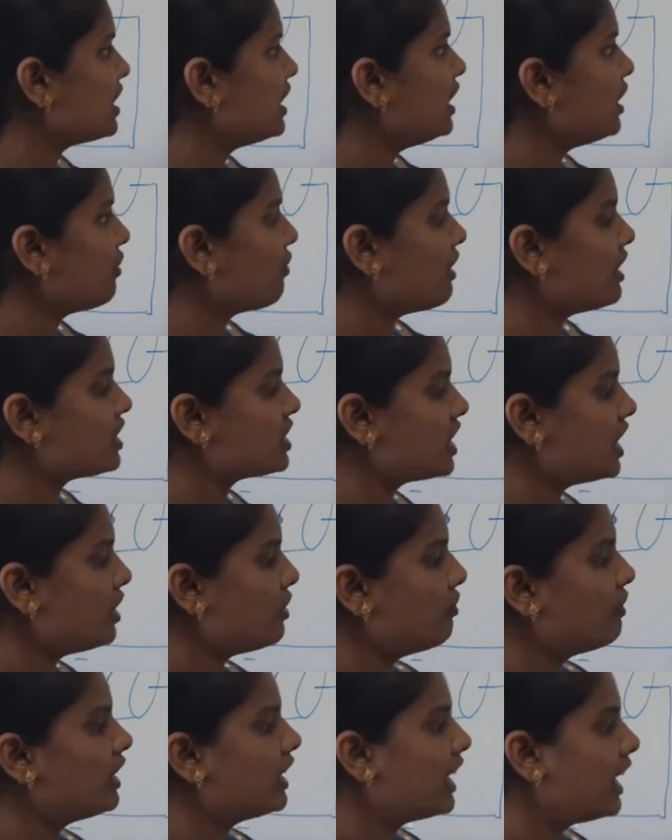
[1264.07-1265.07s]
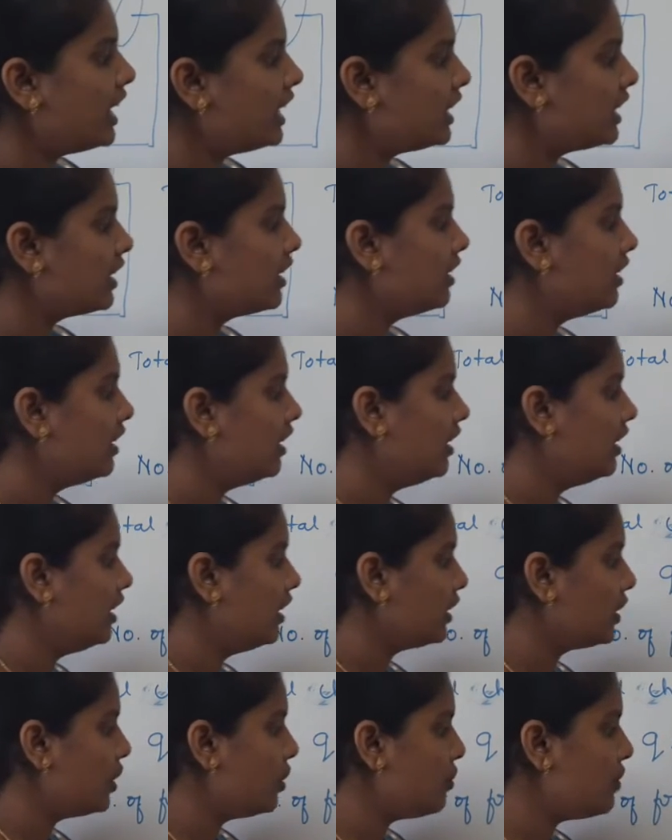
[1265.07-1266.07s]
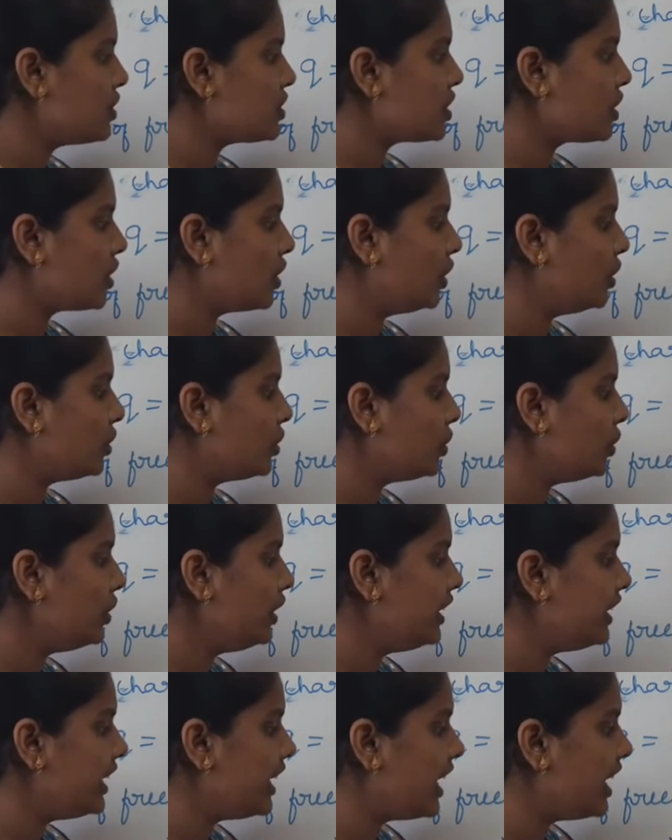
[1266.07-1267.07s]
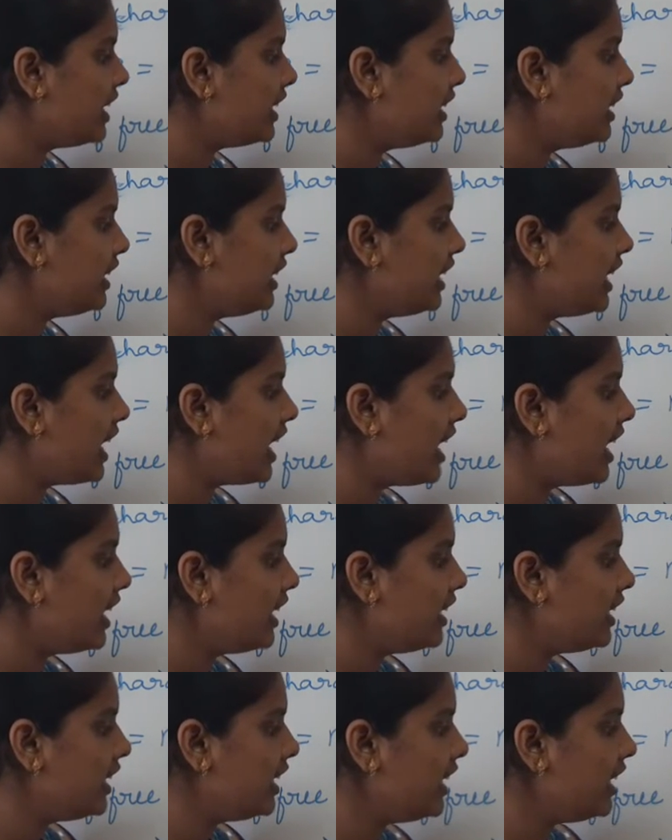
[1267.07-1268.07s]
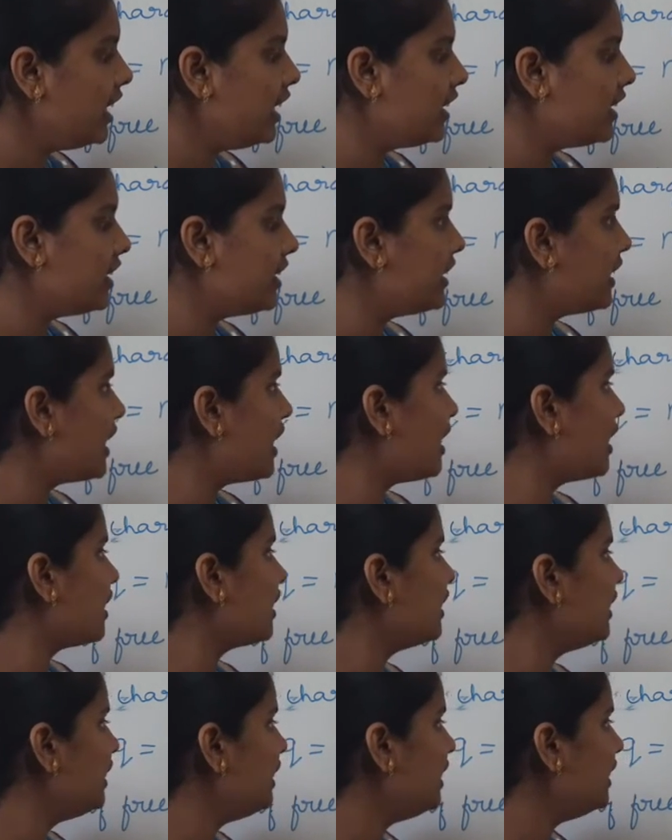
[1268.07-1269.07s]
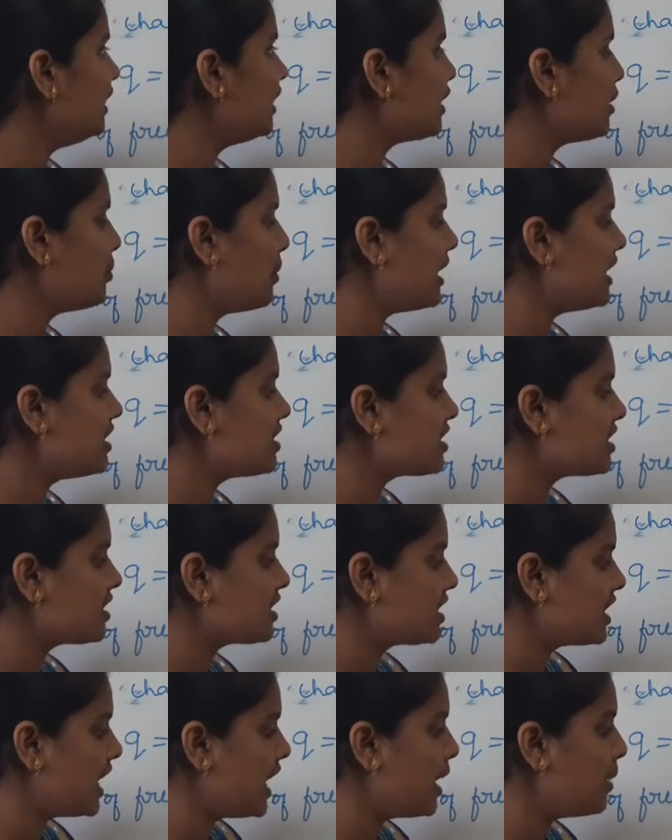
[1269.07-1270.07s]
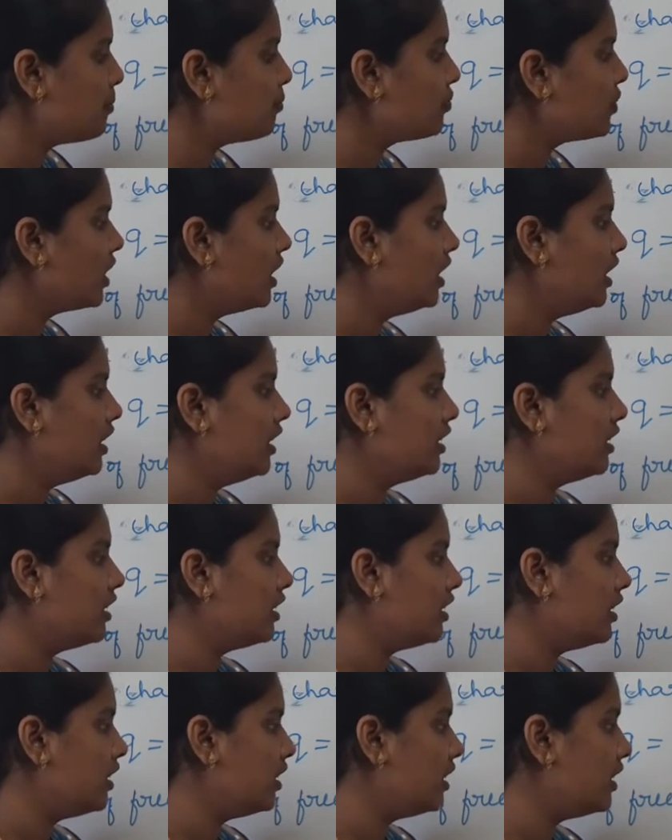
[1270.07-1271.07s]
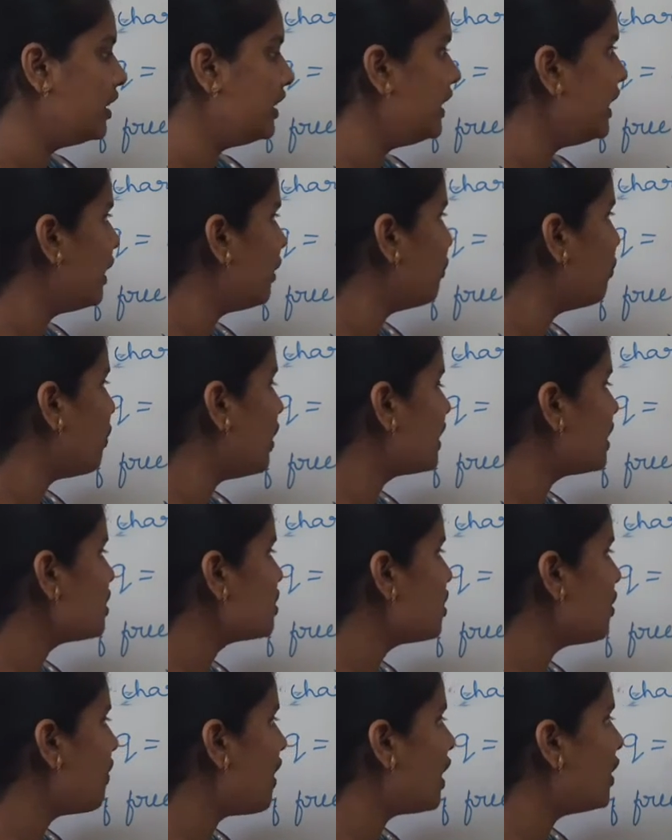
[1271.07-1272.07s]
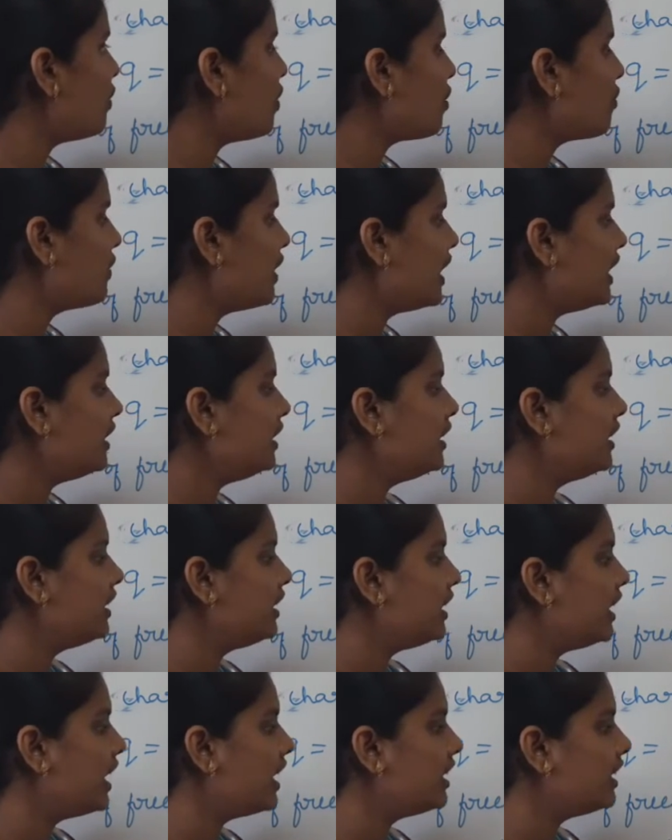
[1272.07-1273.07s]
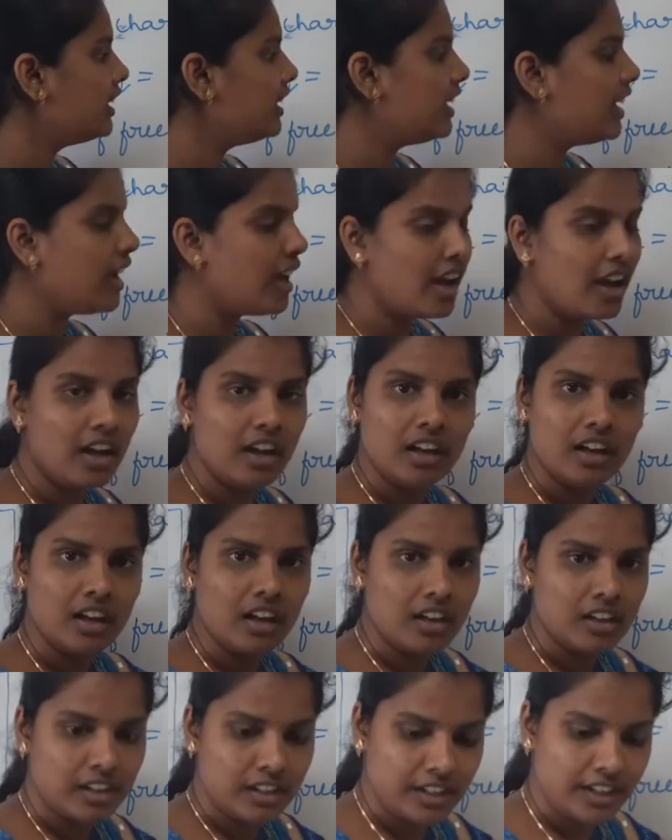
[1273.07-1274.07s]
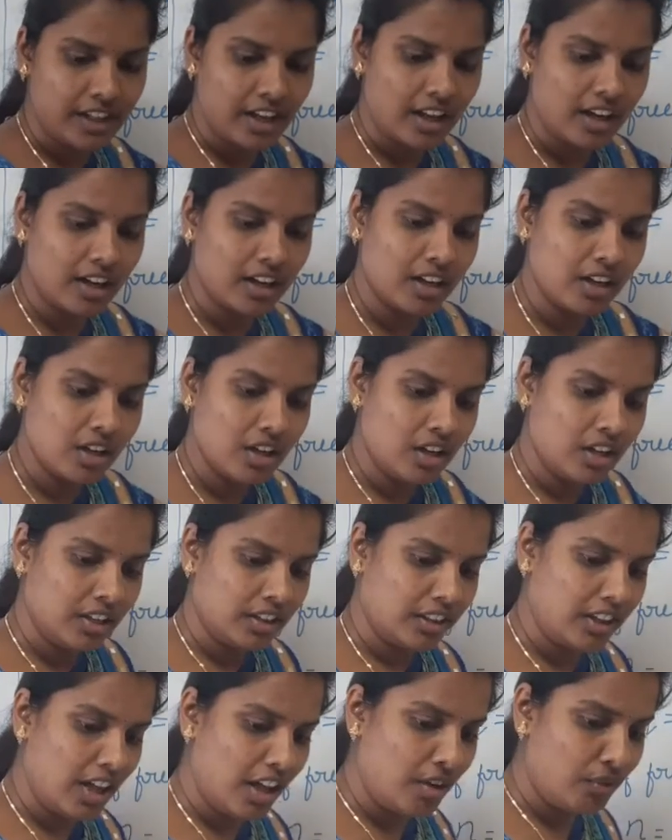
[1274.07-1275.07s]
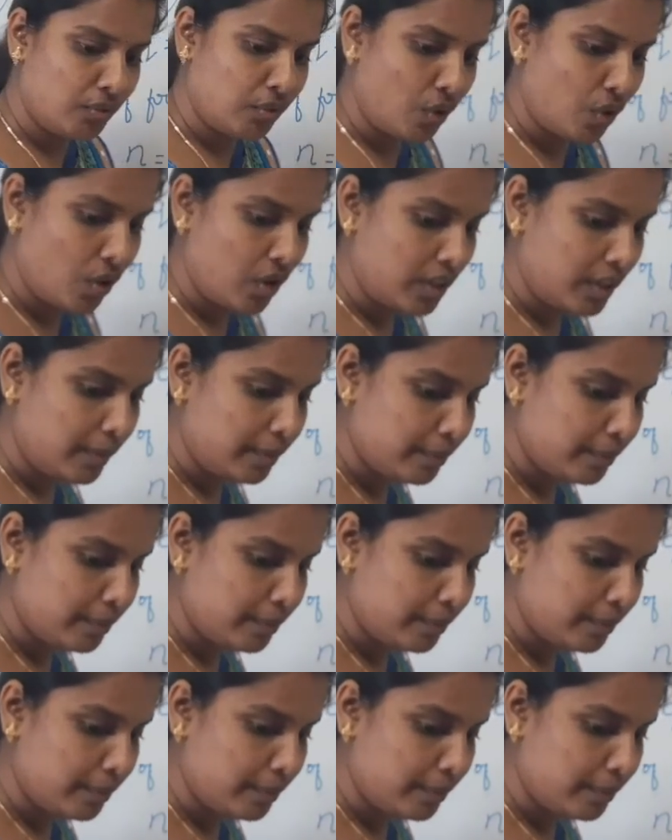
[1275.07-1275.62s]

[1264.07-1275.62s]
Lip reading: equation we get Q is equal to N A E L. E remains same. What is the value of N A L? Therefore,